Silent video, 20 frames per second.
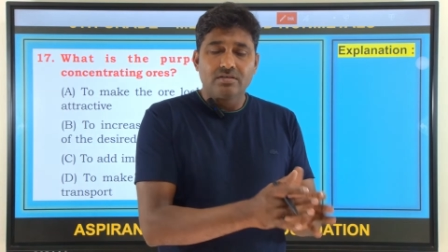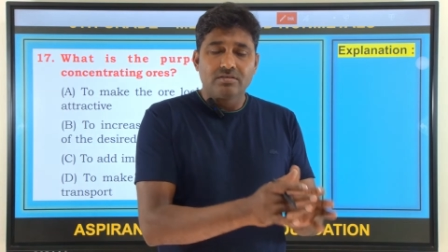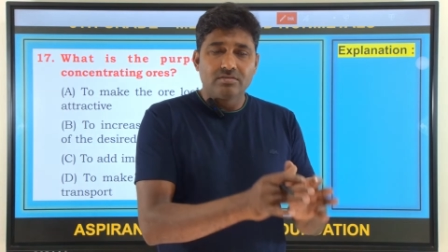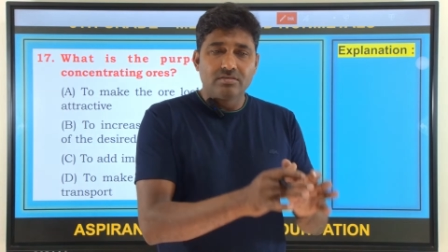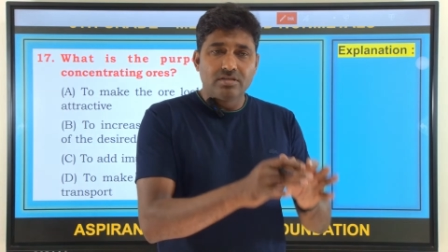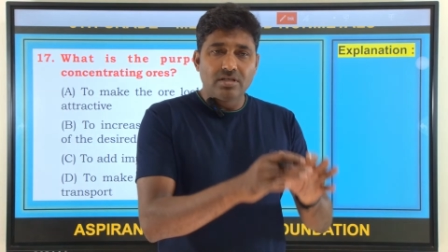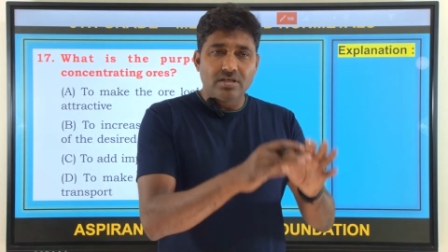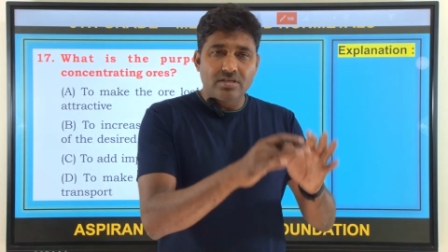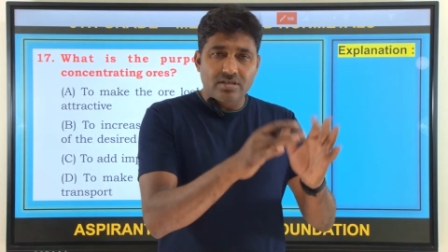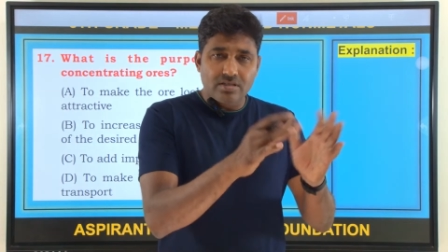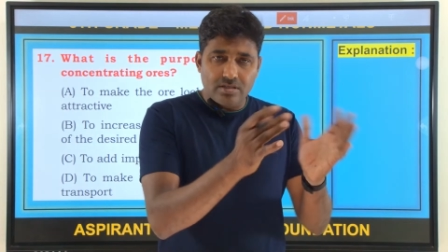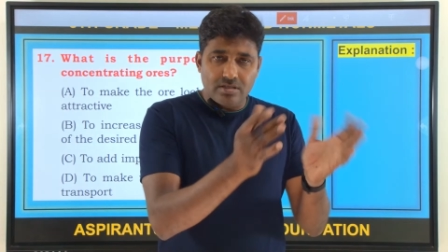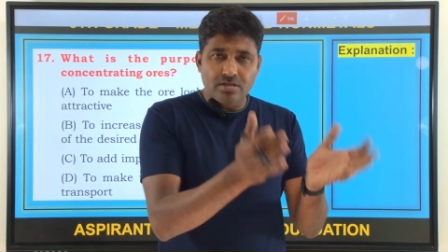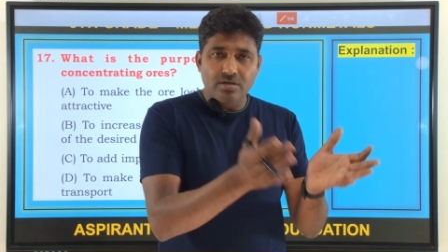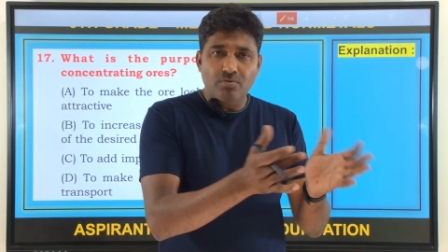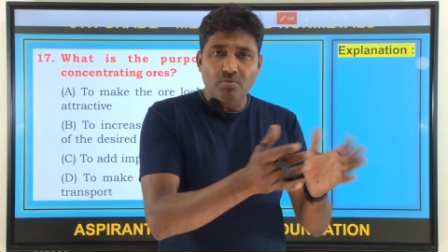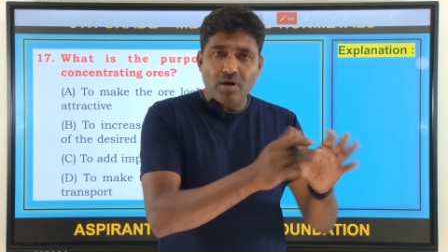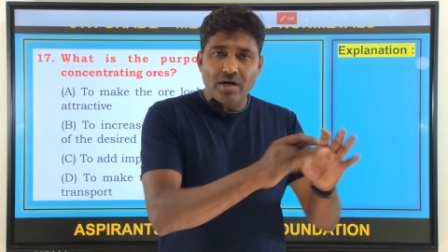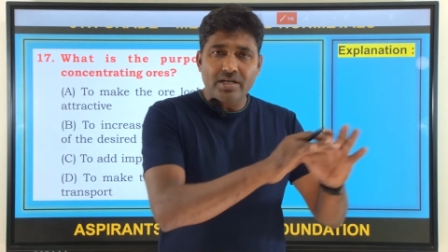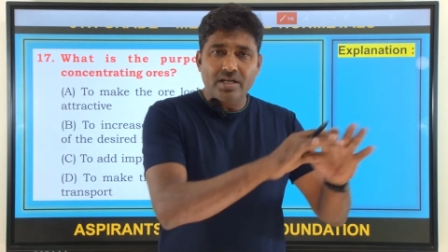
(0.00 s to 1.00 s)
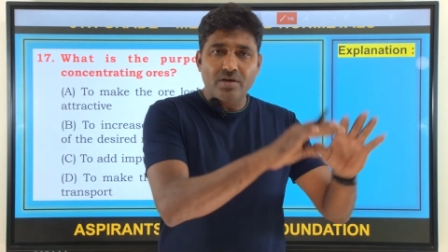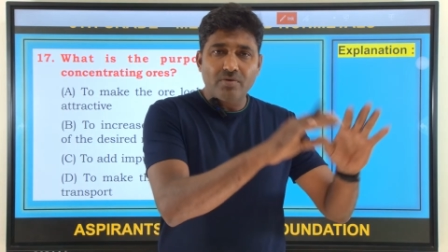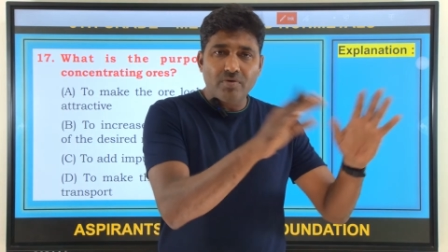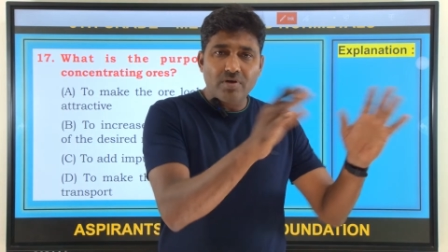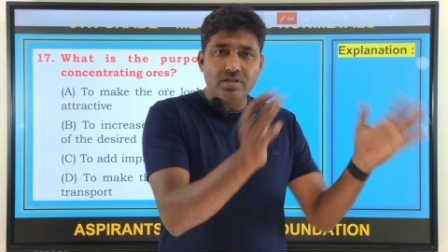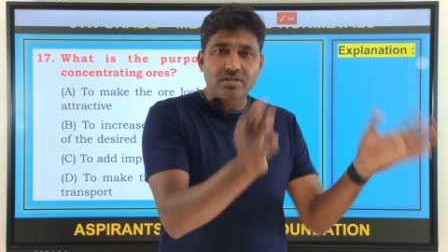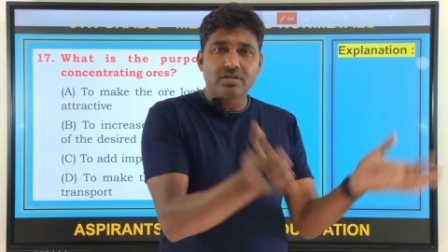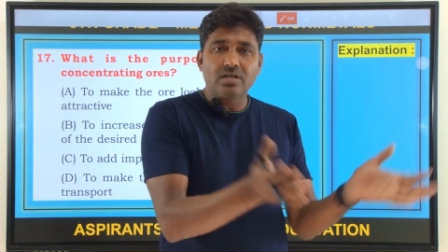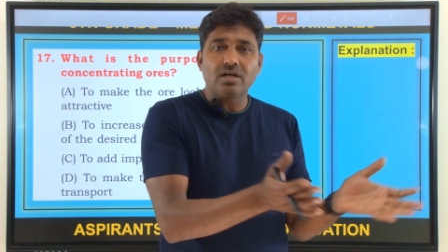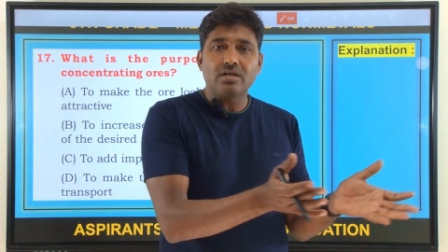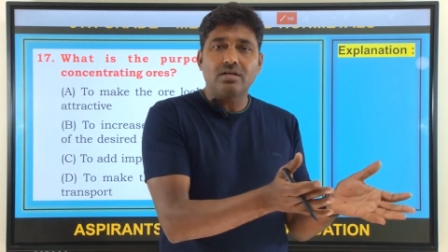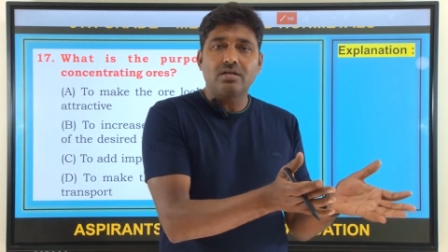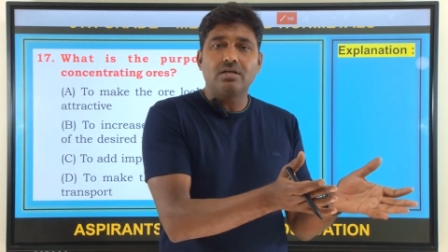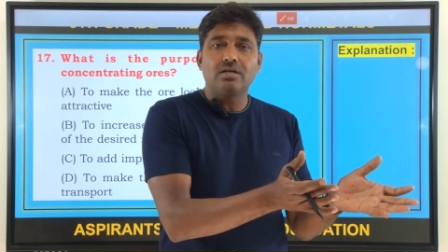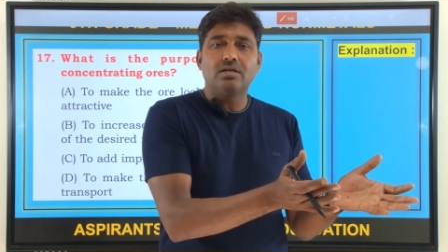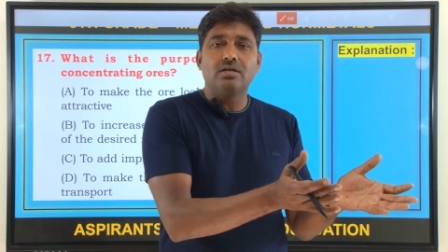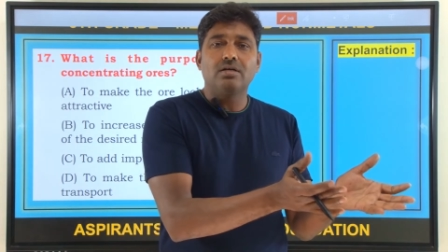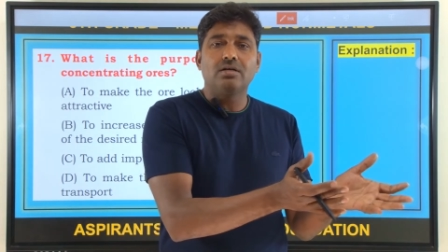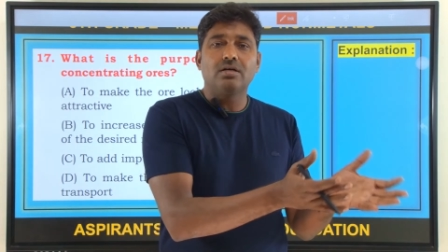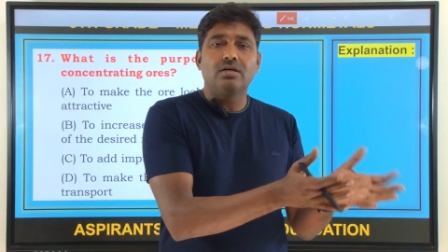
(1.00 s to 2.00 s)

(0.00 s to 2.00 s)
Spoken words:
that whatever that